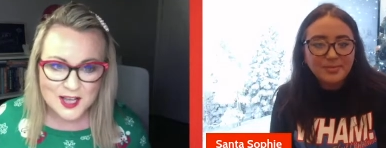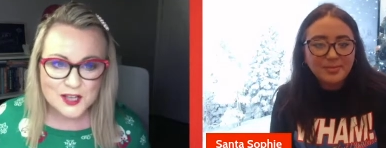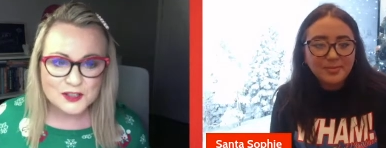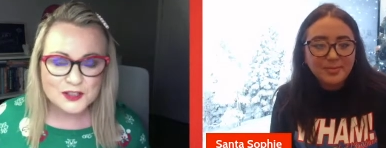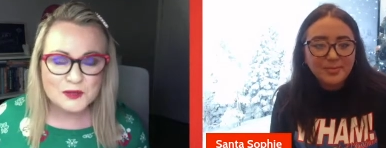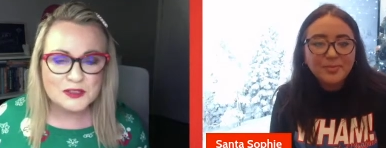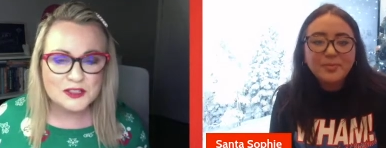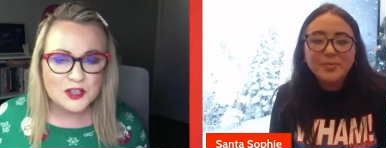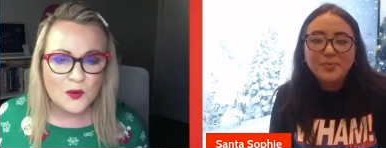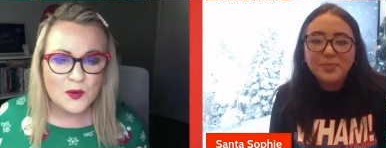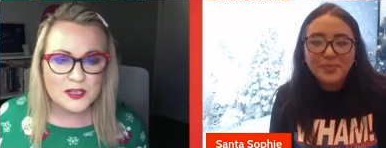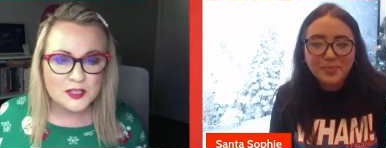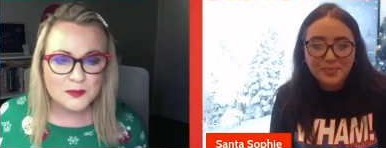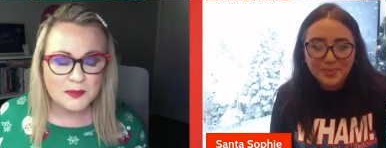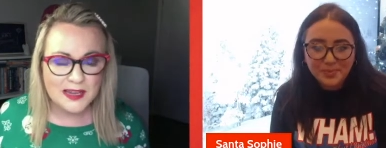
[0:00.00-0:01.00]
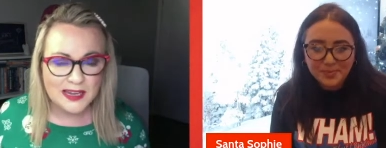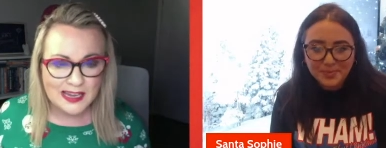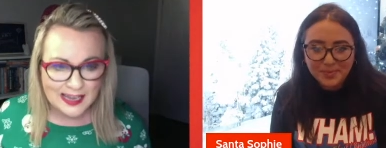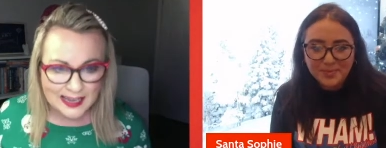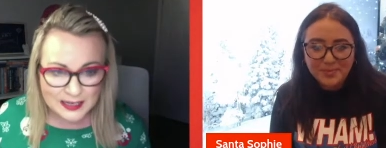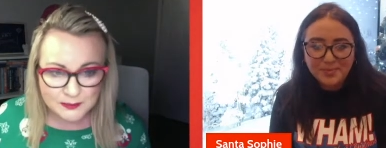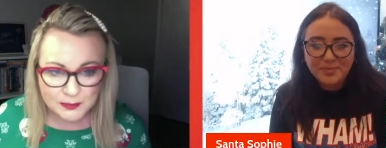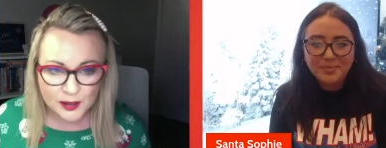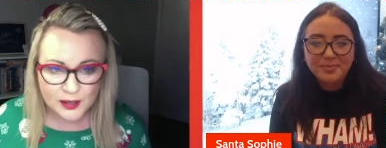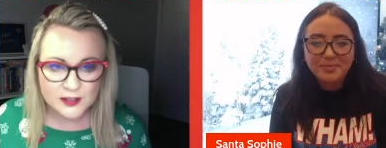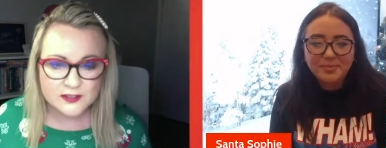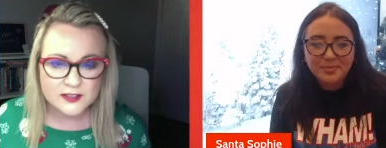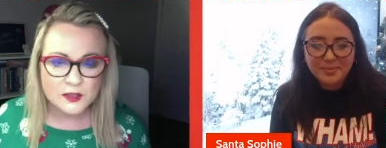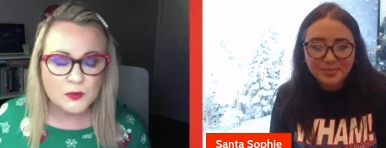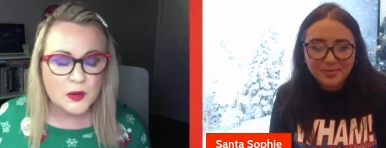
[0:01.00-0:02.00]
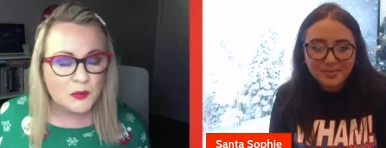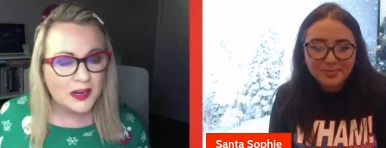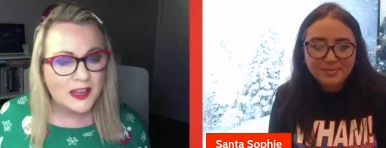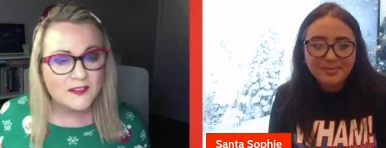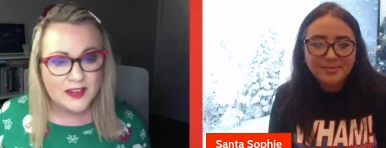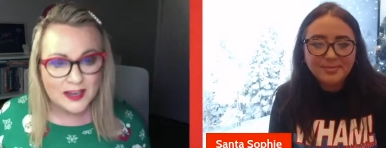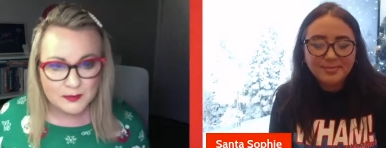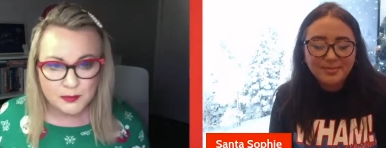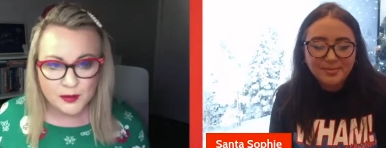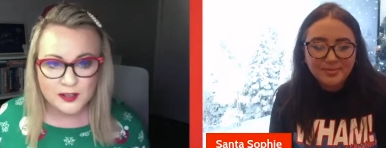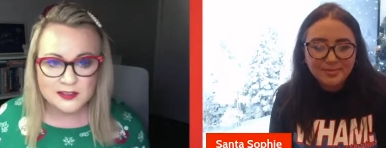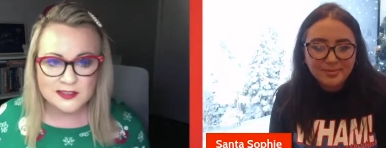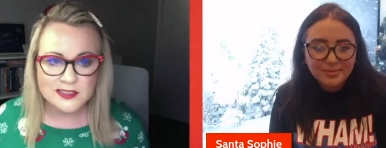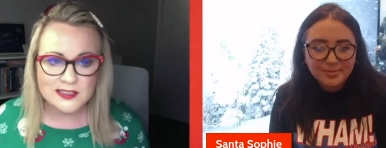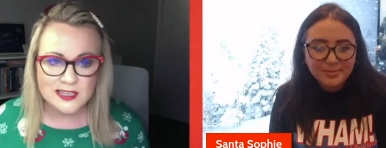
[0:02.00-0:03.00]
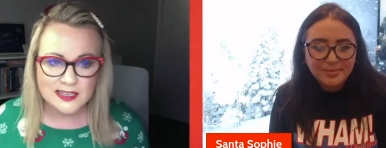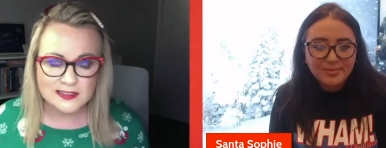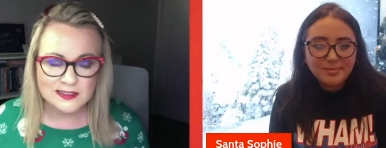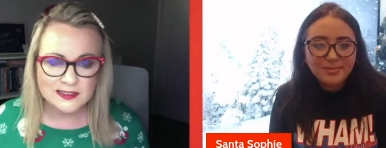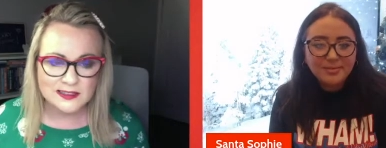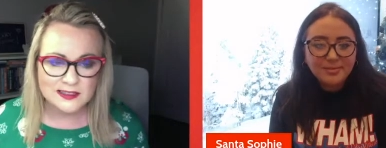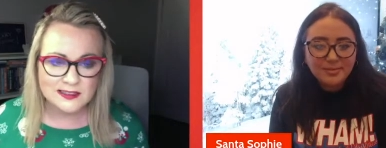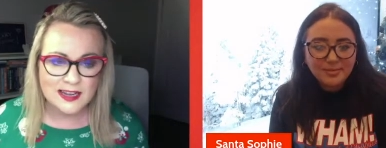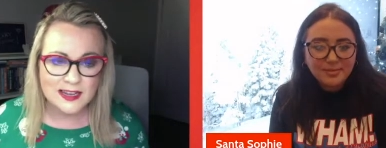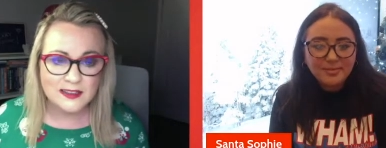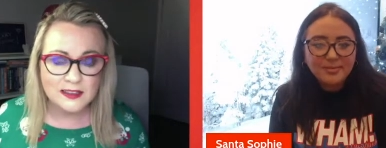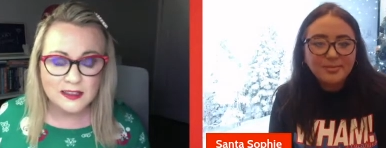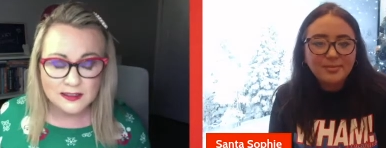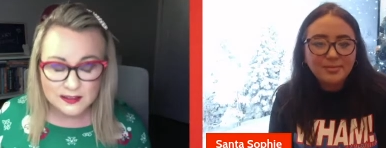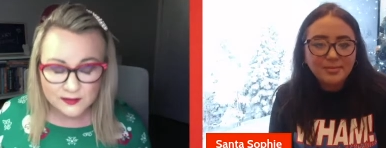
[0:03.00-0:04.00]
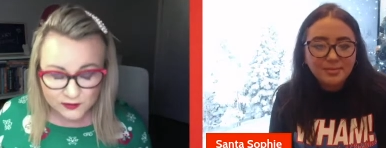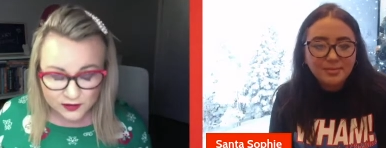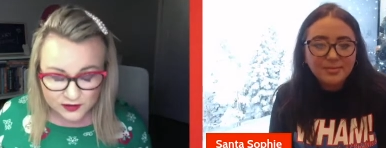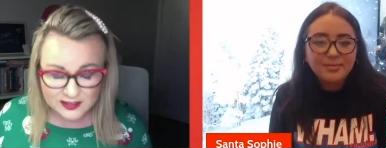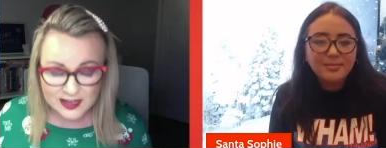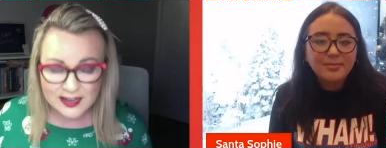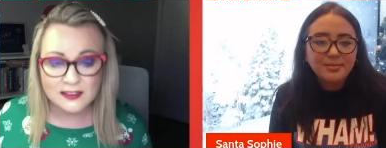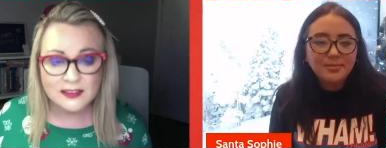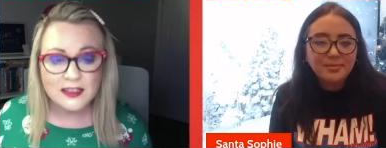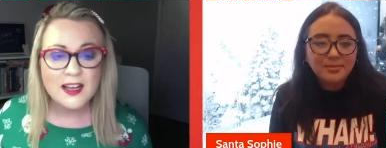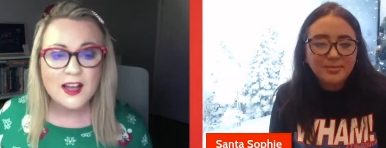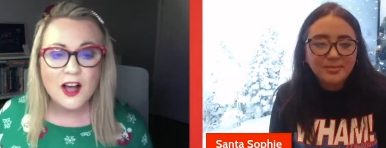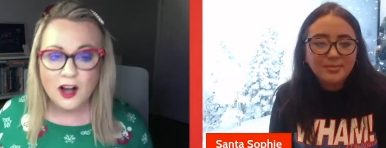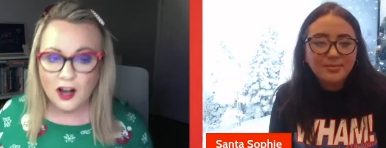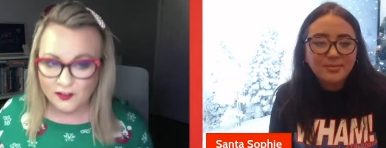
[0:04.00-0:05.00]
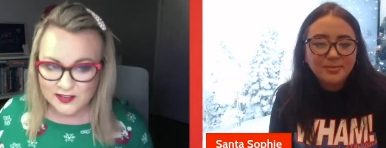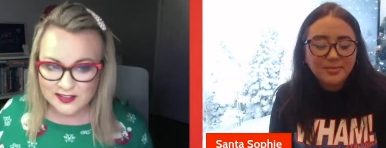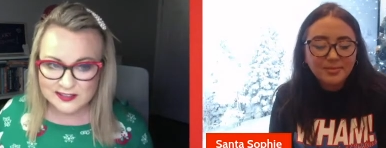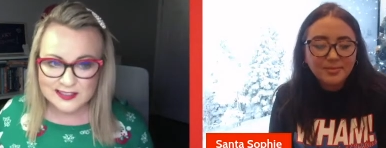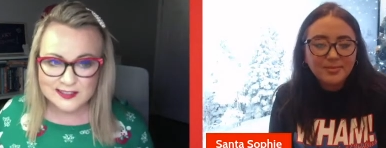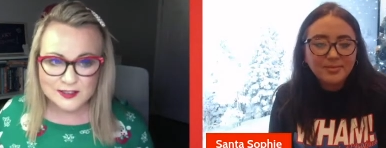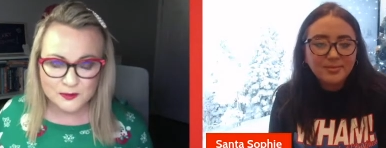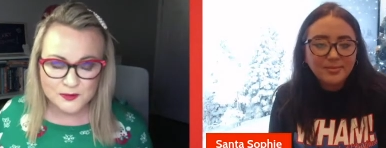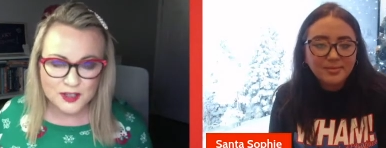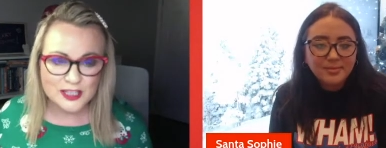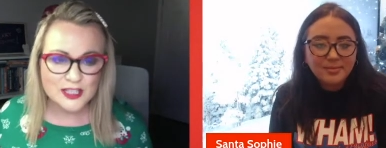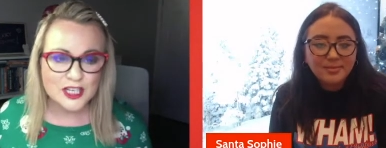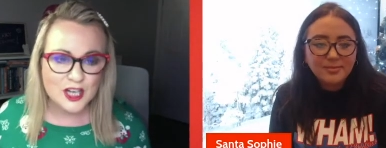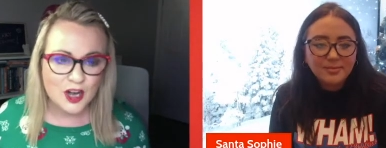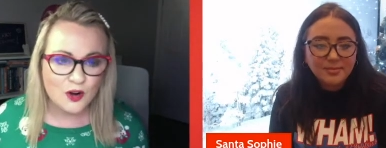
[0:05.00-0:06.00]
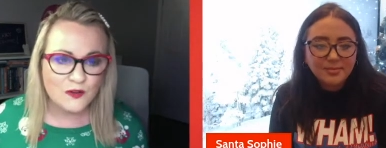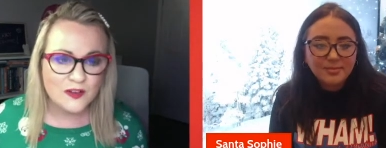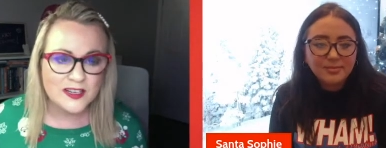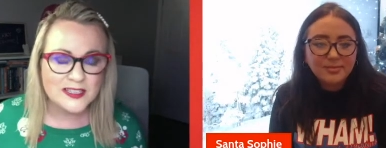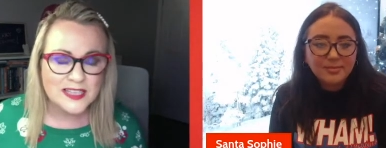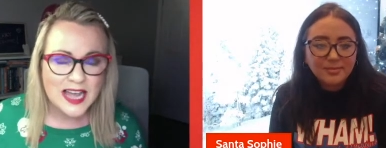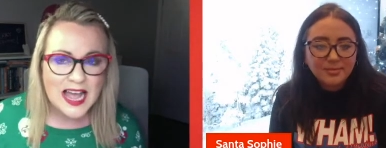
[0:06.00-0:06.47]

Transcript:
Speaker 1: So it's going to be in person. We will have in-person tickets to sale for sale, obviously subject to COVID.